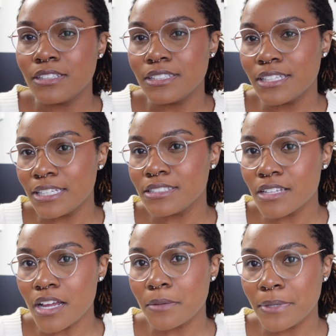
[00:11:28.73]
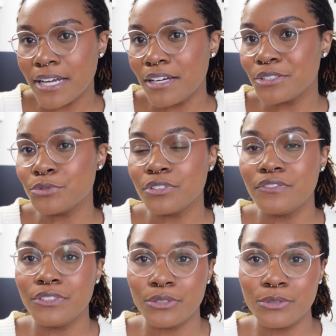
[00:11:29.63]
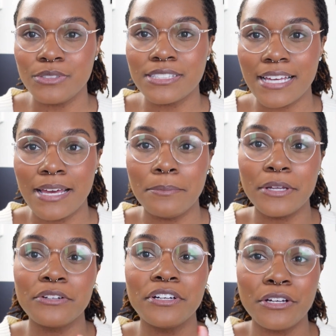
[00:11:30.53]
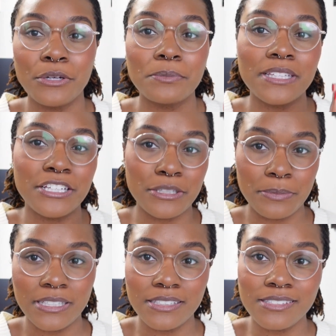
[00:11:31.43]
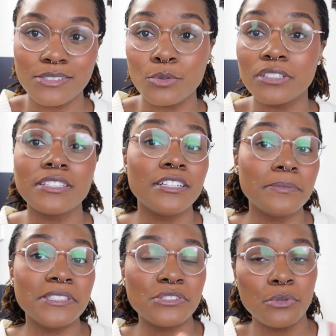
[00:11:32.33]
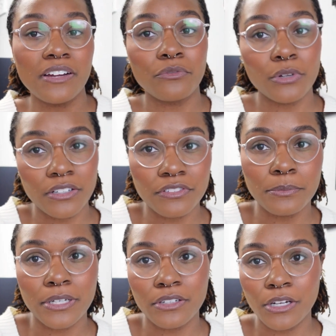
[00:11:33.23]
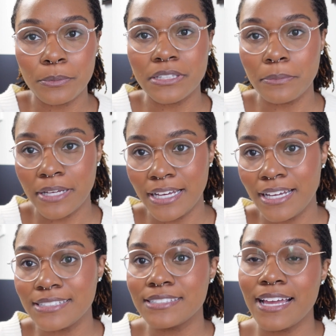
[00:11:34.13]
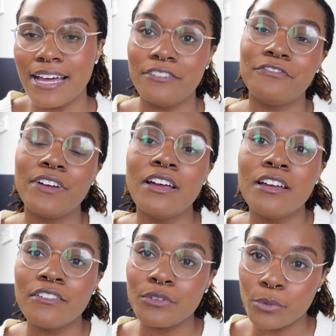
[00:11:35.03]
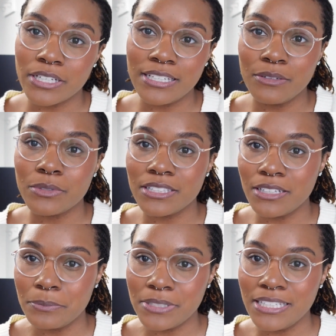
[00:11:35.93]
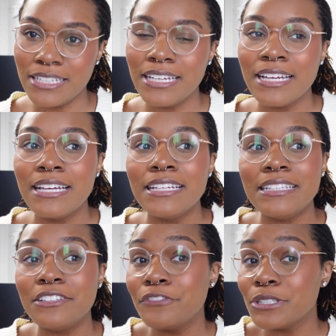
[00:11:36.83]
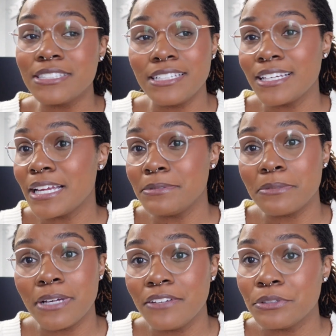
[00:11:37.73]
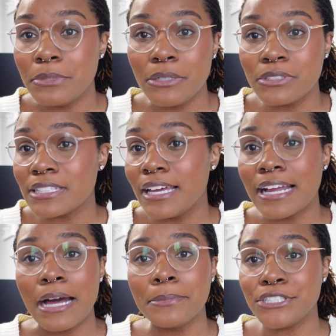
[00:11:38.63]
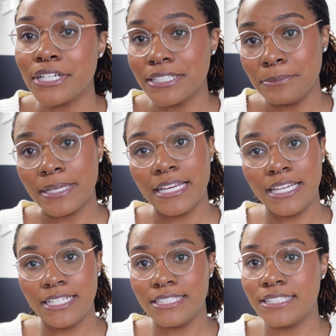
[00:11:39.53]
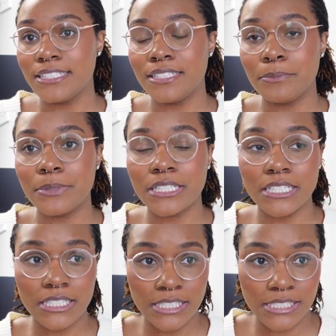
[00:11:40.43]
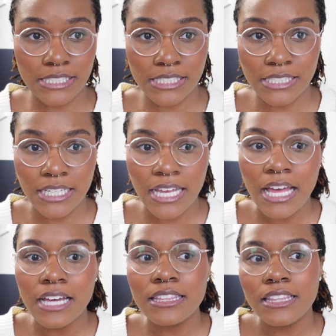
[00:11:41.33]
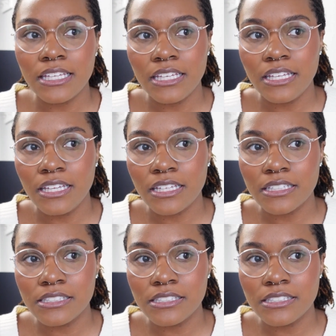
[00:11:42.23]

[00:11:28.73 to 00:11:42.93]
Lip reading: let's talk about the reviews that BetterHelp therapists or therapists who have worked for BetterHelp in the past have for working with the company. The first thing that came to mind for me was like, how much y'all getting paid? Because I think